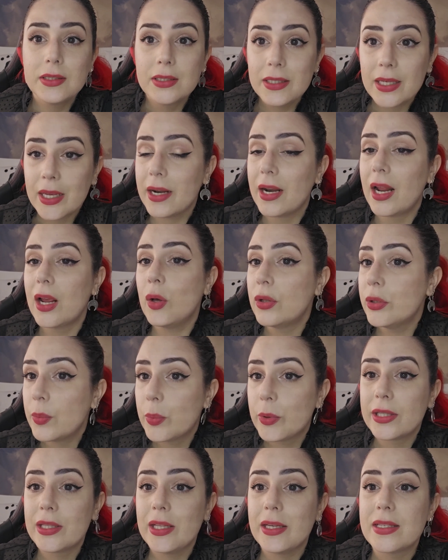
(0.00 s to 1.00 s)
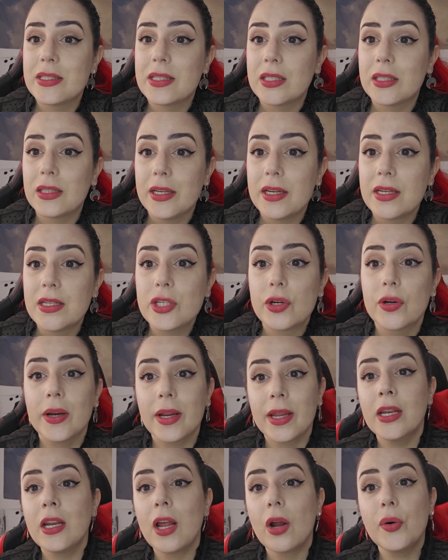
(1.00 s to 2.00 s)
And I only realized it later.
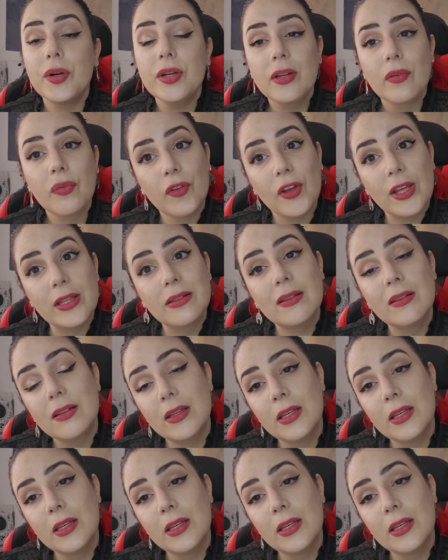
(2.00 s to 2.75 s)
In our defense,